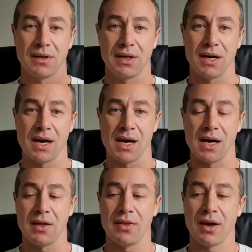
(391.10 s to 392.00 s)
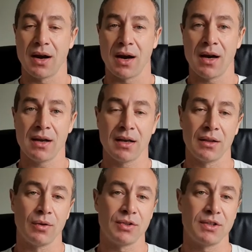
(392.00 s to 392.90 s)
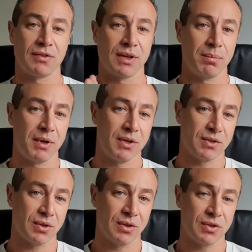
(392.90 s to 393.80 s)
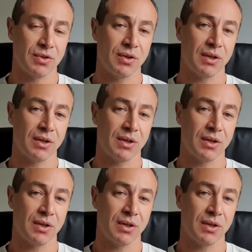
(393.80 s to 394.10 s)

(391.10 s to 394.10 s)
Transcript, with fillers: There are a lot of different opinions on the internet.